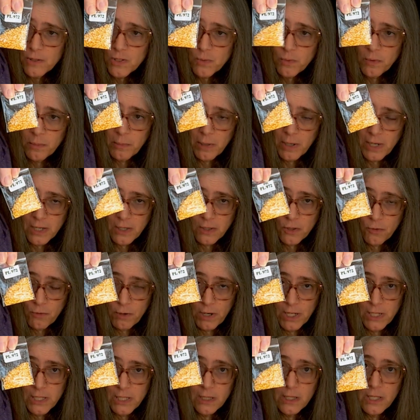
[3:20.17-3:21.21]
with my
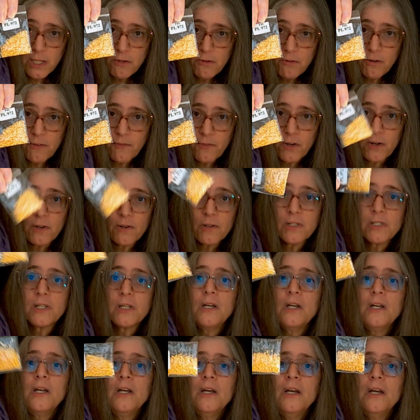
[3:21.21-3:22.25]
Threads of the Universe.
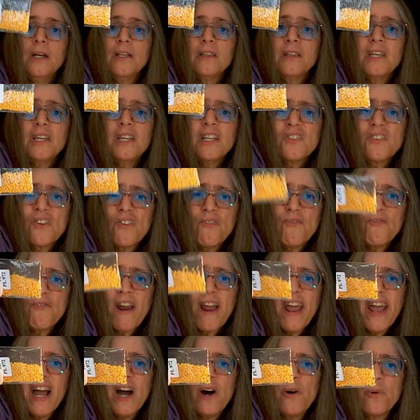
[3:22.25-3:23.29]
These are
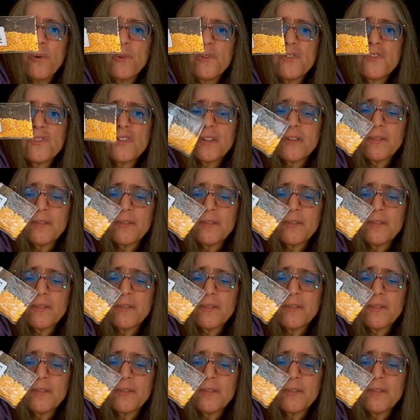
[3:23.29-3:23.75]
rounds.